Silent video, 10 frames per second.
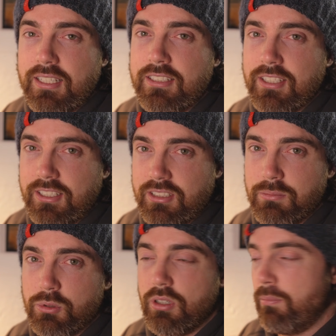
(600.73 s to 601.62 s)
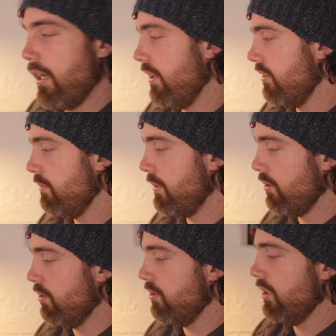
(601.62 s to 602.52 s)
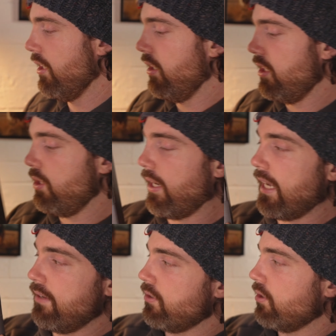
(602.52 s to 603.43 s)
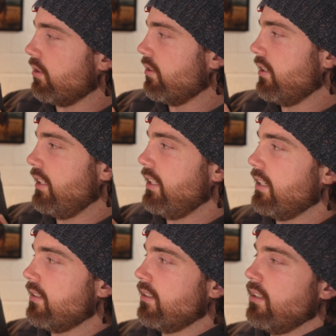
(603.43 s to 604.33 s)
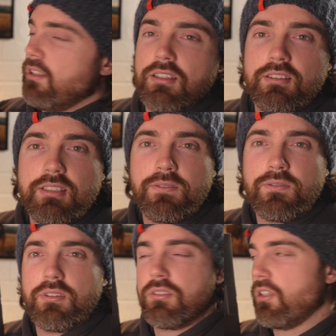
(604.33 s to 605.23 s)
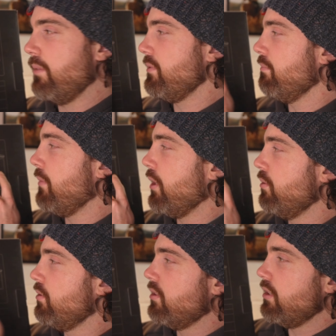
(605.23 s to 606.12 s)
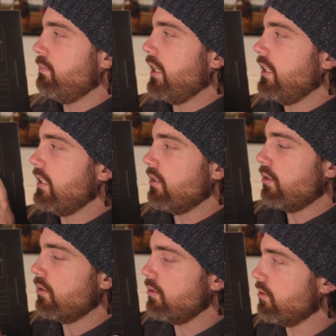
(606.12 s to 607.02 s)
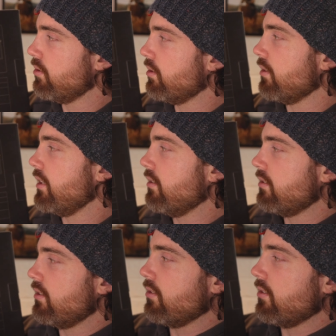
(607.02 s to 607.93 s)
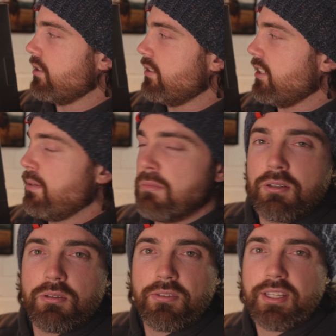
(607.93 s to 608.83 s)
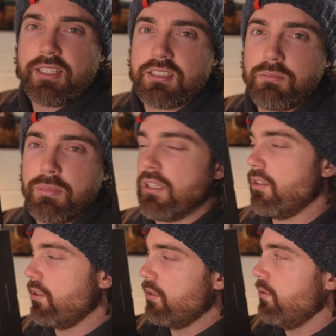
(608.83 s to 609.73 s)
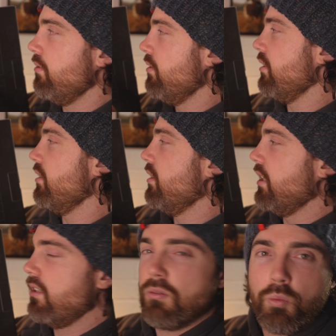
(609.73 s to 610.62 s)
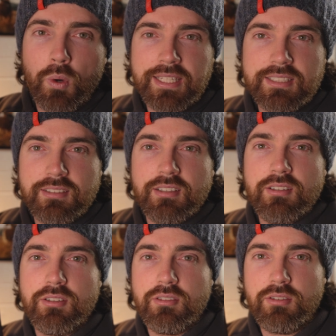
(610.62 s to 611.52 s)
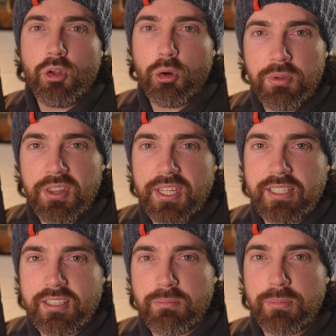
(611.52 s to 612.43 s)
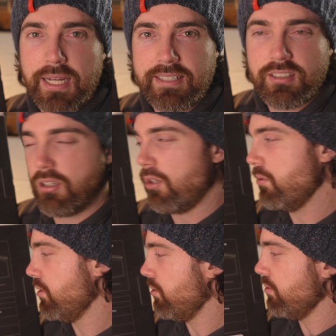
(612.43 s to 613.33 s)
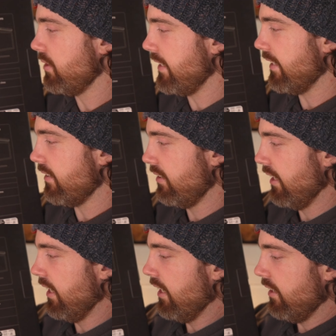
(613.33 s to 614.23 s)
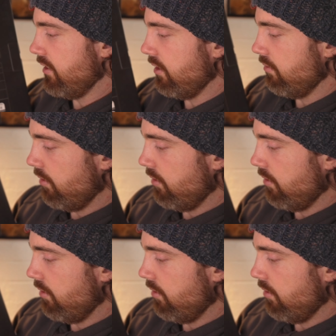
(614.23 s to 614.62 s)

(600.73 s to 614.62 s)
adjustable, apparently, because you have got here different types of modes depending on your screen, because it's got the same little thing as the BenQ, the weighted knob thing at the back that holds it all together. So